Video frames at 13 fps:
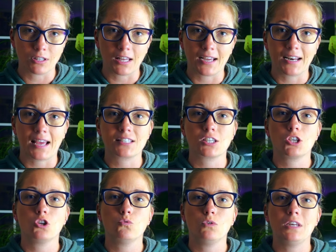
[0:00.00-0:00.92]
line has a
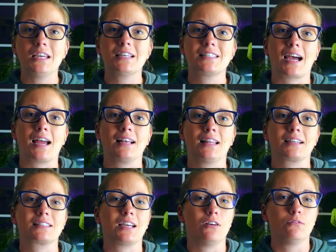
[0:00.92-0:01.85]
unique
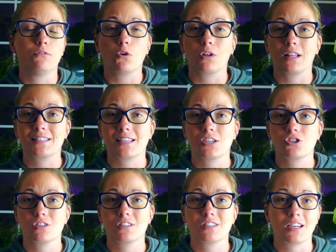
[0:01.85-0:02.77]
dialect of
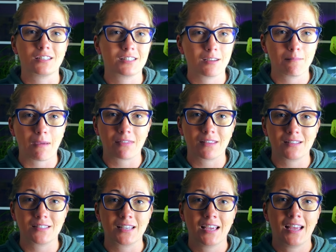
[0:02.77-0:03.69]
vocalizations, hunting
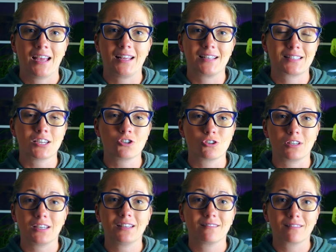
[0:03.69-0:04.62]
methods, and
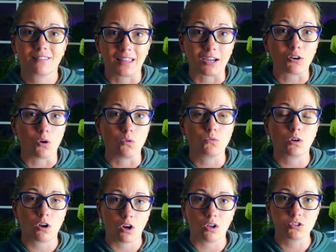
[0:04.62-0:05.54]
essentially their own
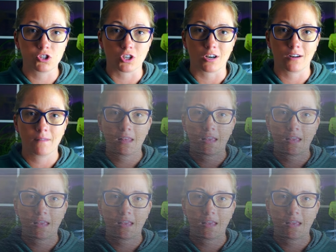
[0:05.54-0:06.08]
culture.